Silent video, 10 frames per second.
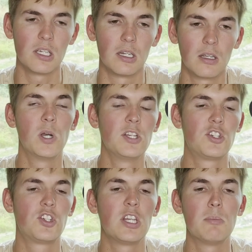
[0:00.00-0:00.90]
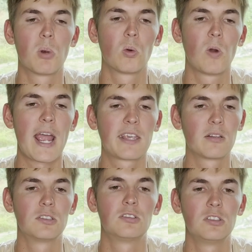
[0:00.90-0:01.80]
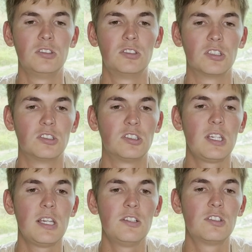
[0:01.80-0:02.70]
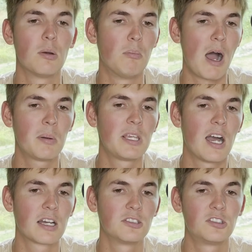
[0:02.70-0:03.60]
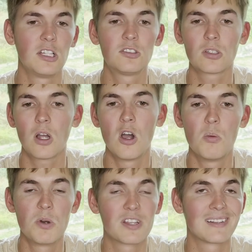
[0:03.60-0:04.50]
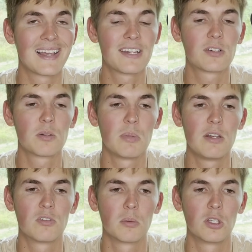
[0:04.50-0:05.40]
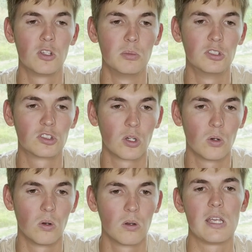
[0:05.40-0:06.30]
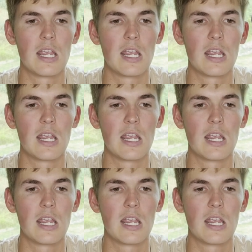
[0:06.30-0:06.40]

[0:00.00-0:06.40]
But when she miraculously succeeds, Baba Yaga sends her home with a lantern made from a human skull.